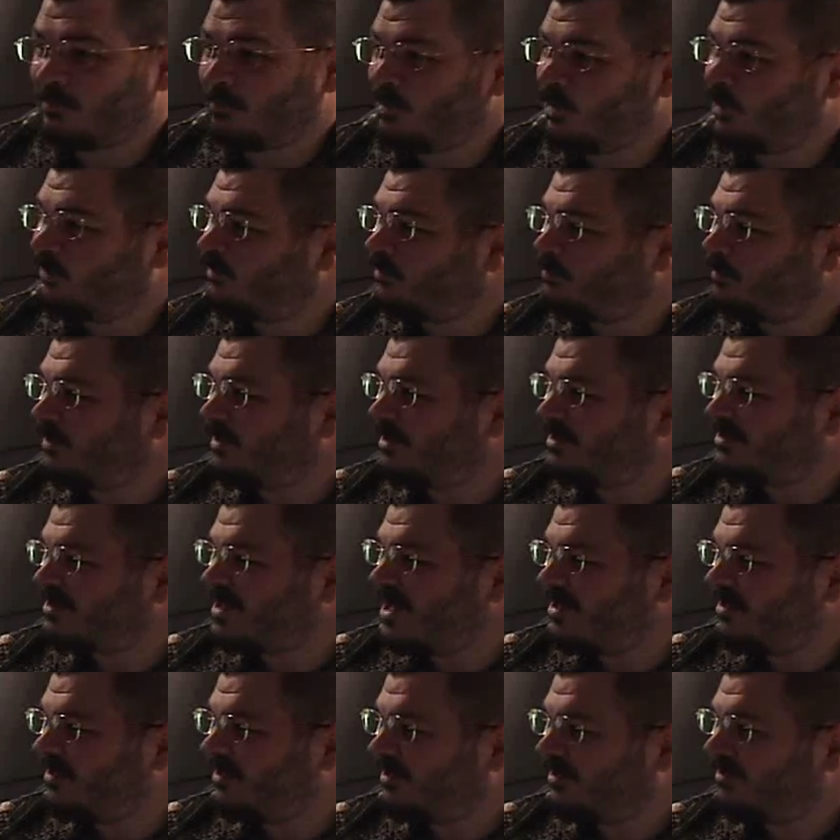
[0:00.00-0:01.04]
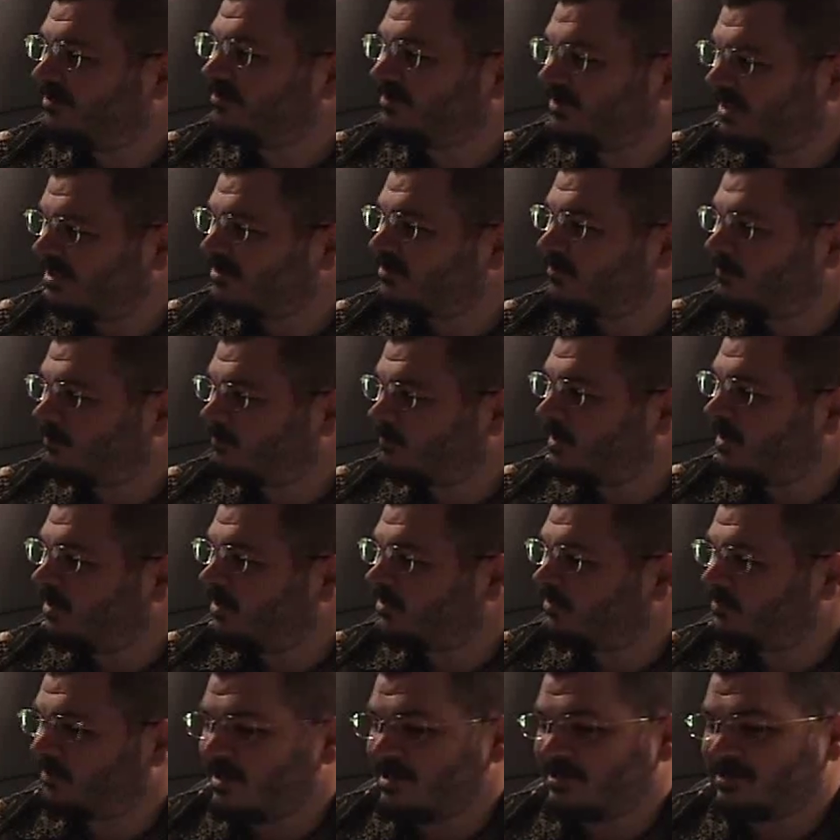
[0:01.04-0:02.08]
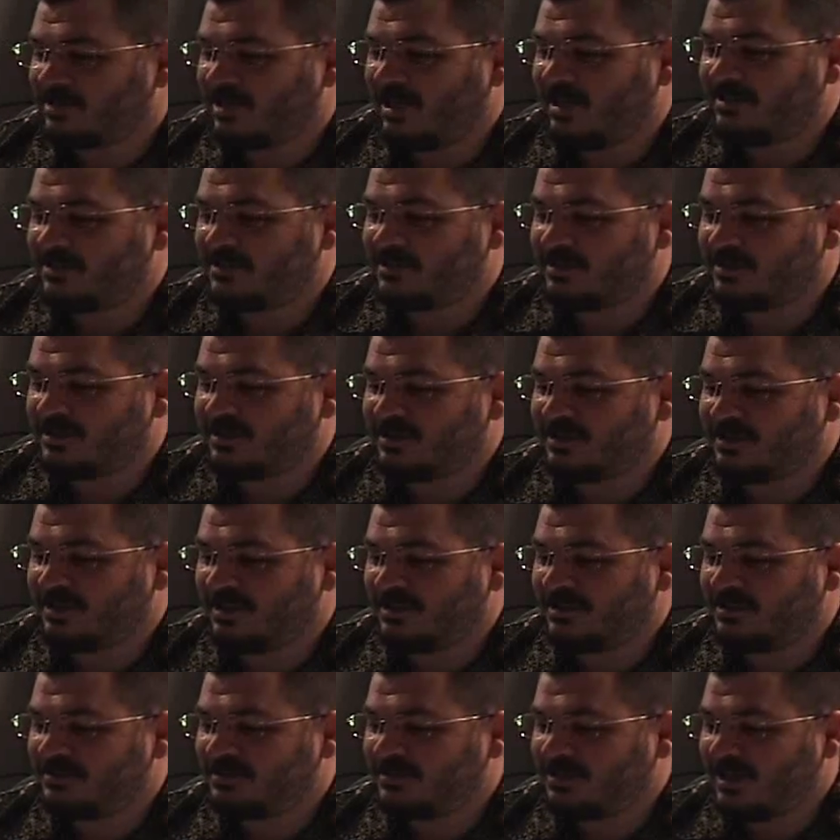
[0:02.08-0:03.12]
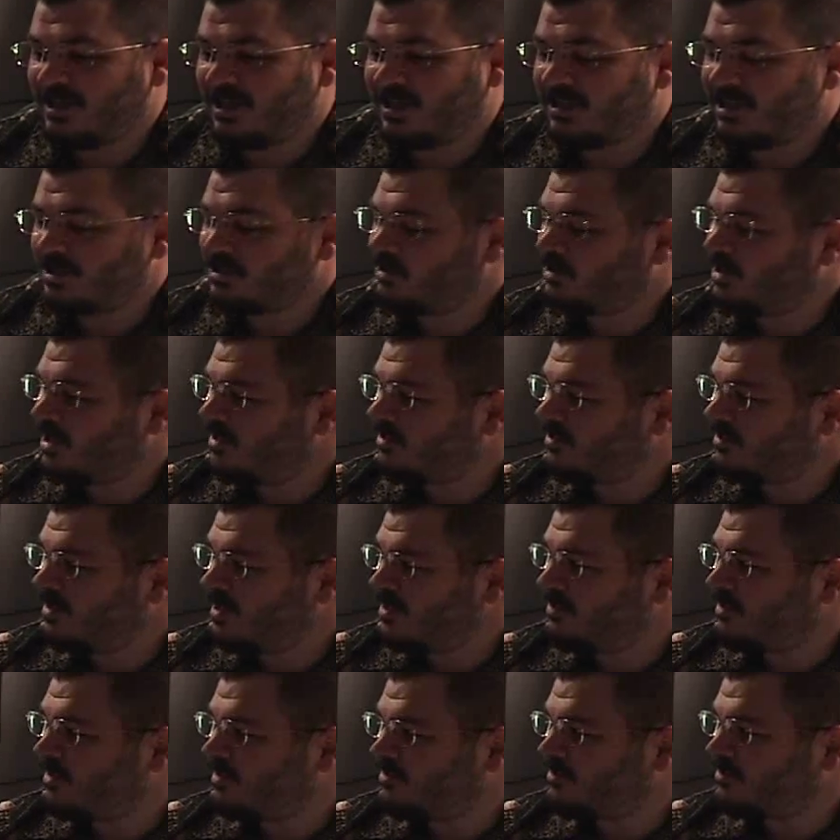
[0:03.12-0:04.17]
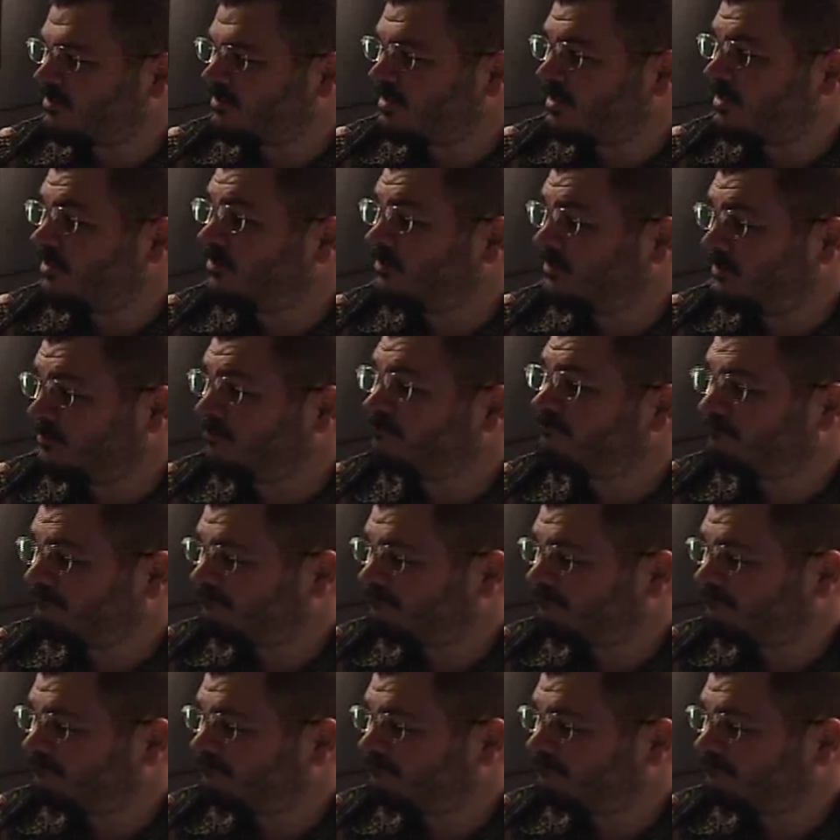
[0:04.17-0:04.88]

a beautiful place down here. Lots of great sights and lots of neat things to see and do.